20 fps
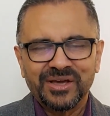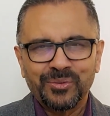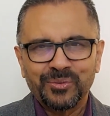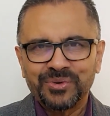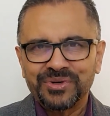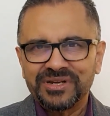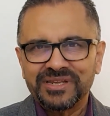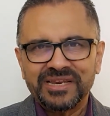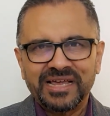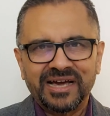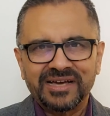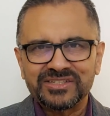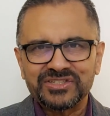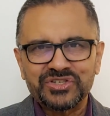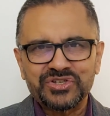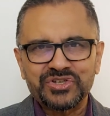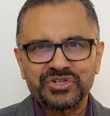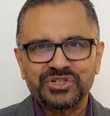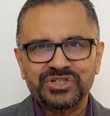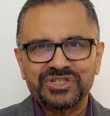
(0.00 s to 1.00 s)
Wouldn't our
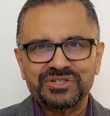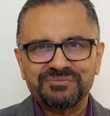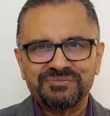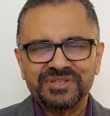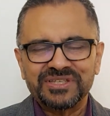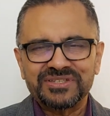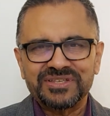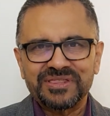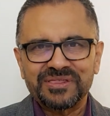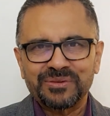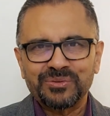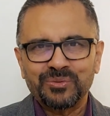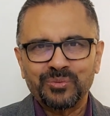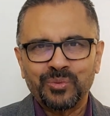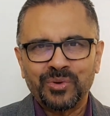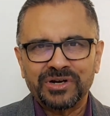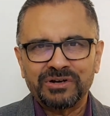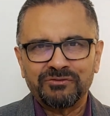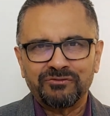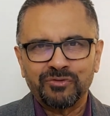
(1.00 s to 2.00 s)
church be just so
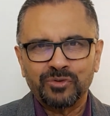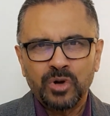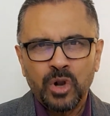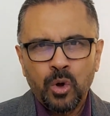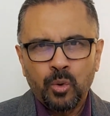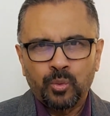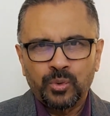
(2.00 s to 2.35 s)
wonderful?